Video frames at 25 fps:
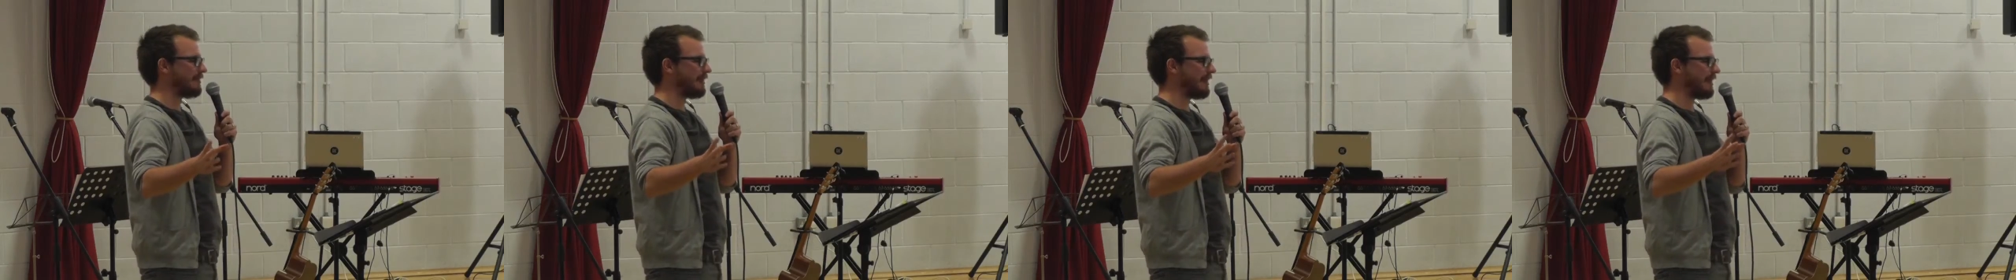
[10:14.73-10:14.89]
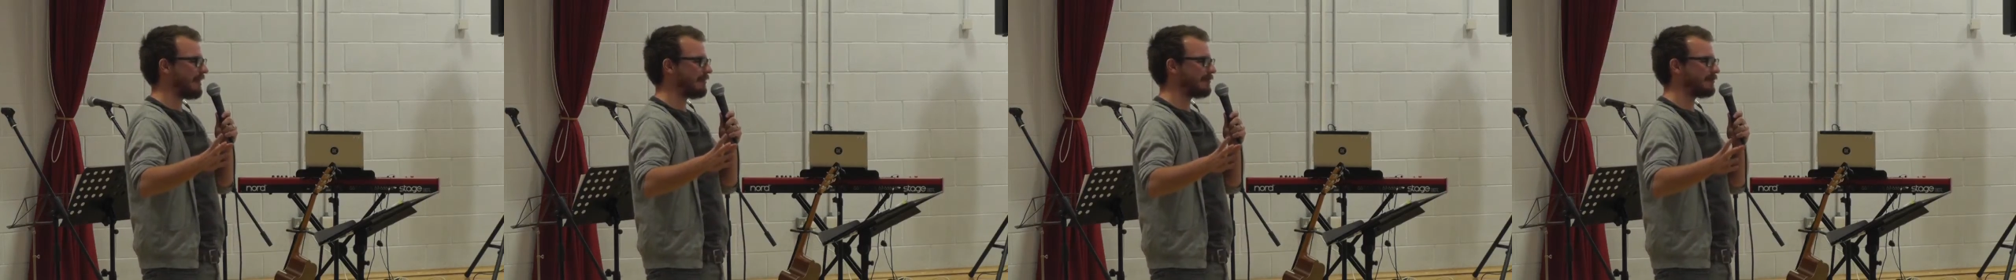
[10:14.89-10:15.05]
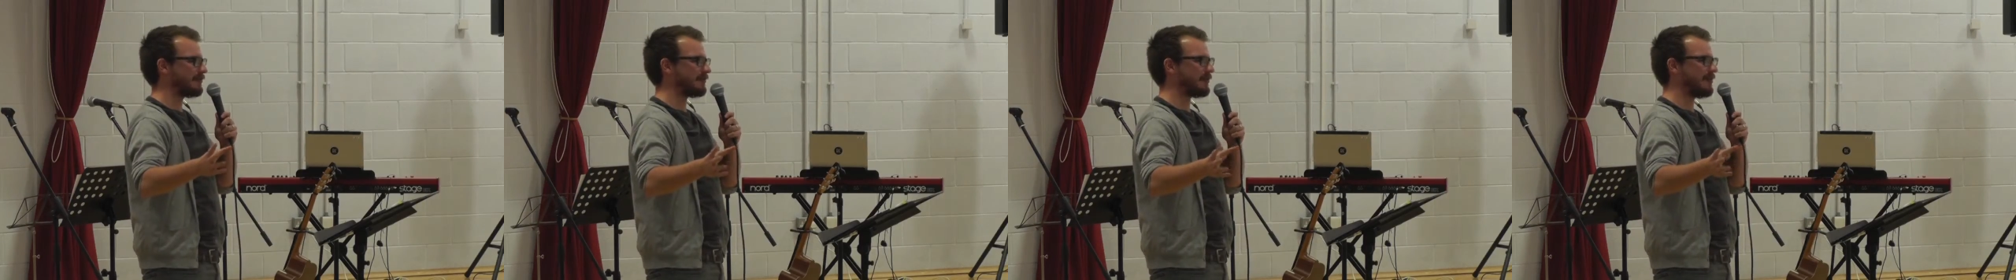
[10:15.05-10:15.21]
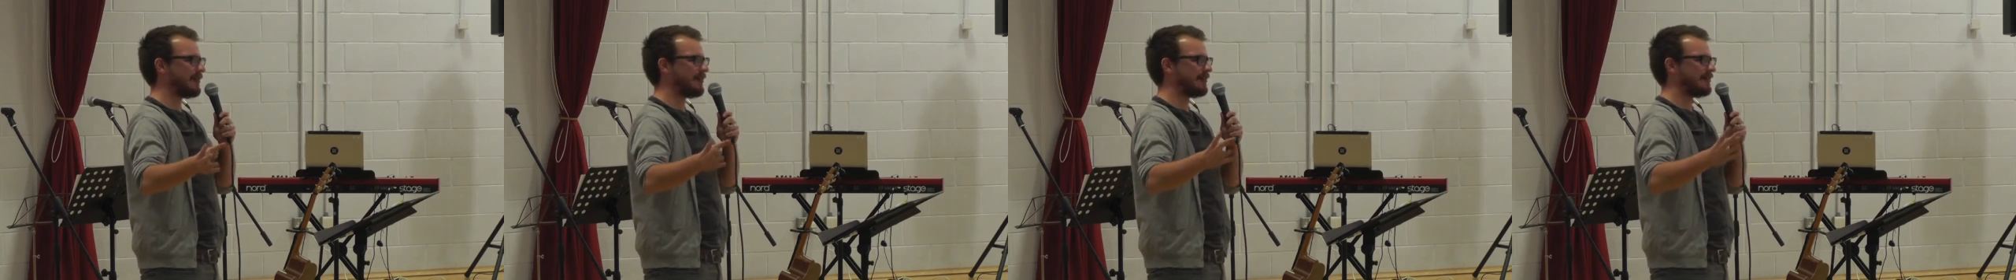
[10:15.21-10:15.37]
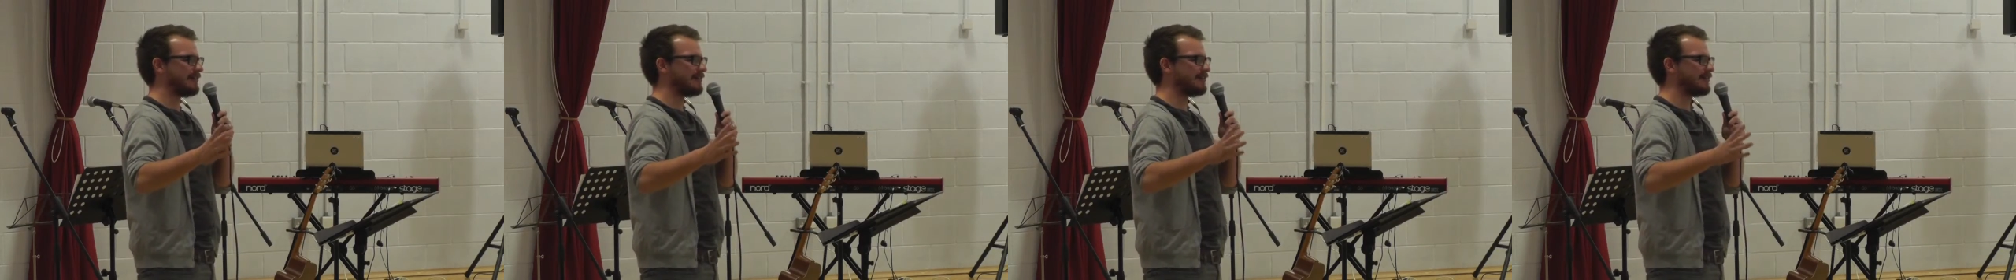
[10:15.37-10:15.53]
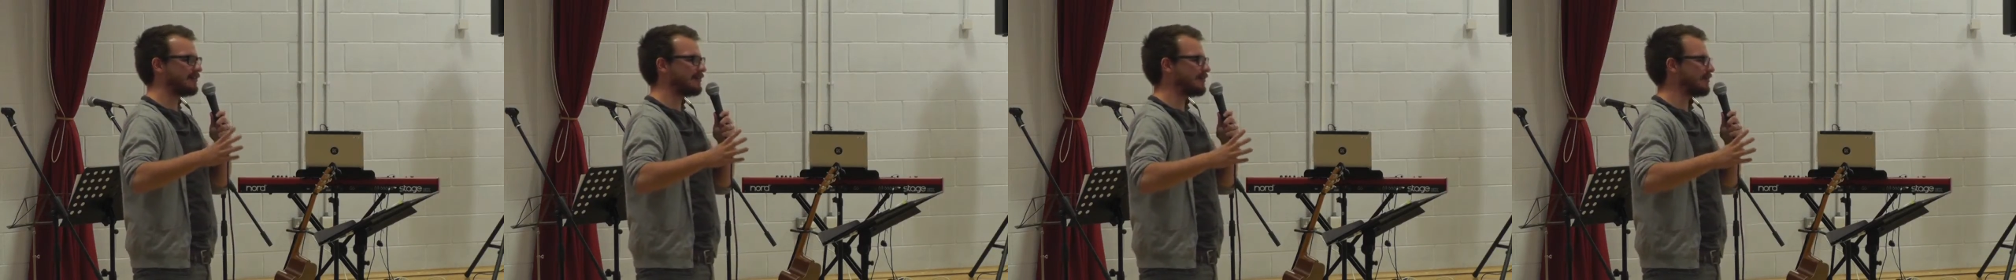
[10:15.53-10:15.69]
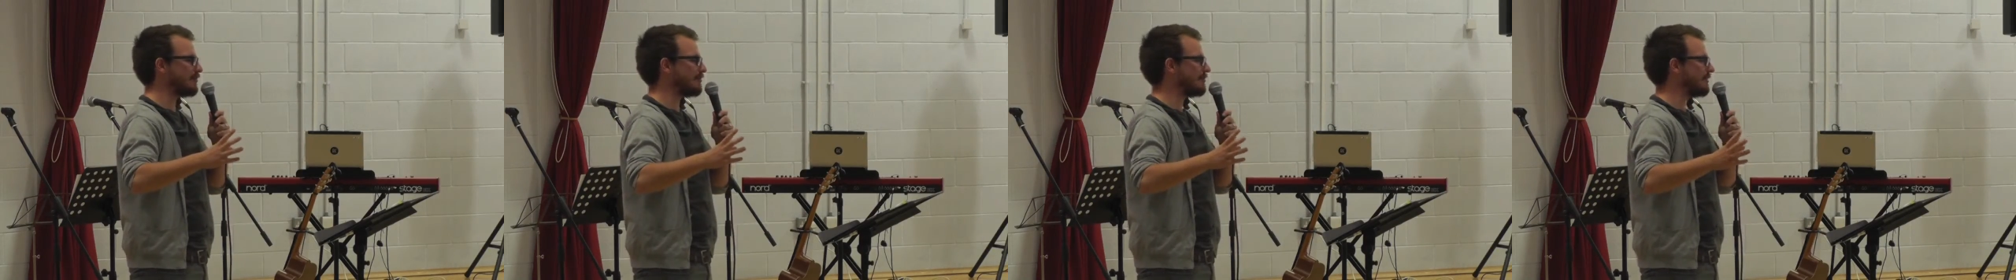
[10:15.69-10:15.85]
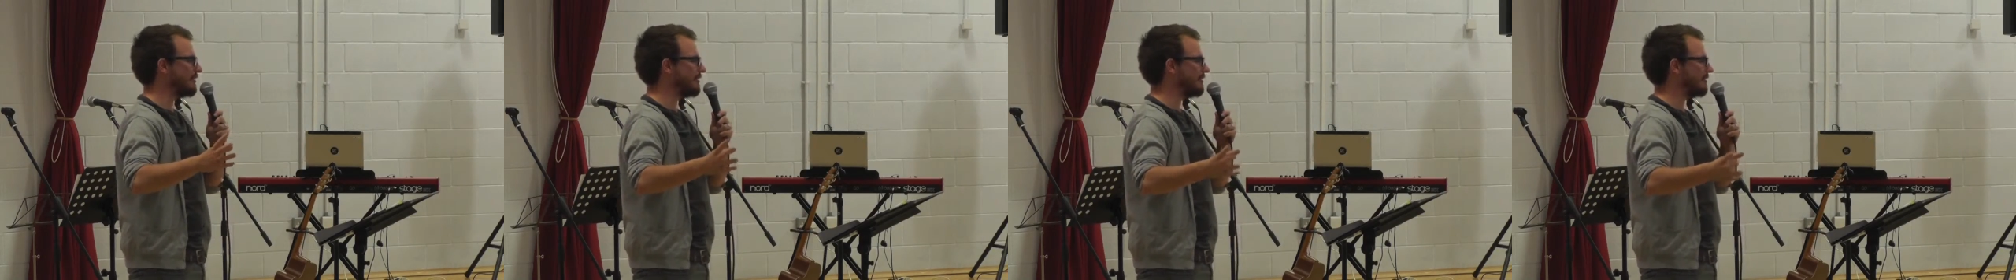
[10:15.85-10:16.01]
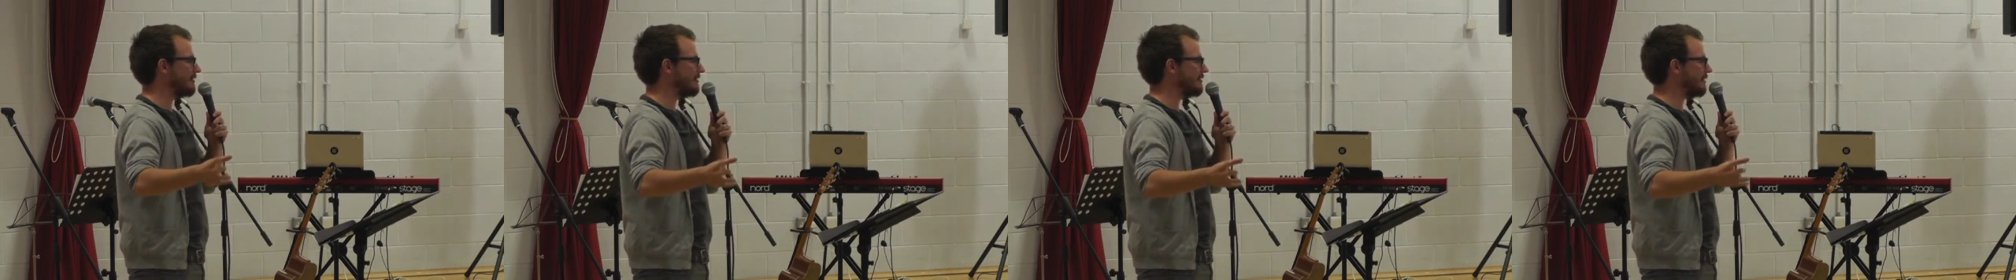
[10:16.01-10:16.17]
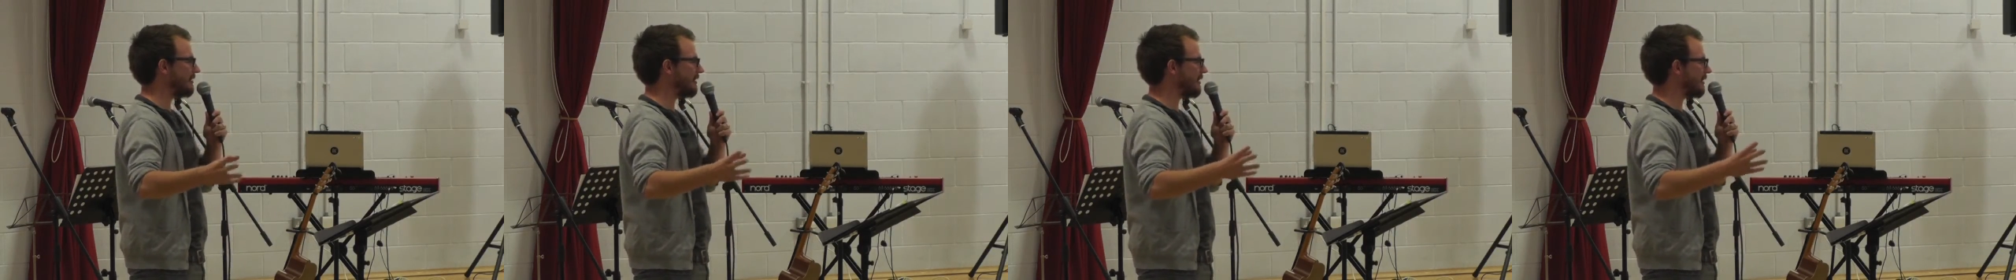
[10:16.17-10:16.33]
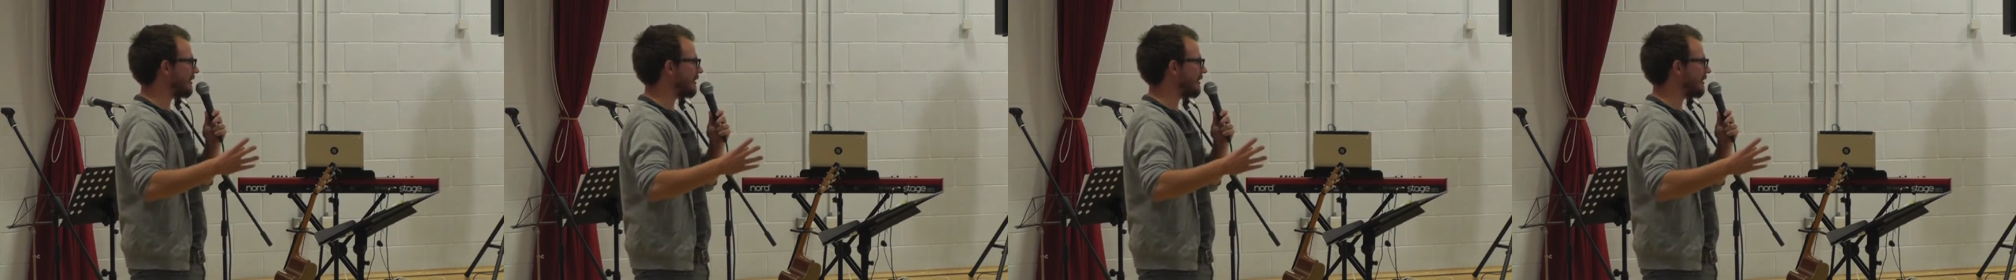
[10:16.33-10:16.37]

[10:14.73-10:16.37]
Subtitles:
outsiders to come in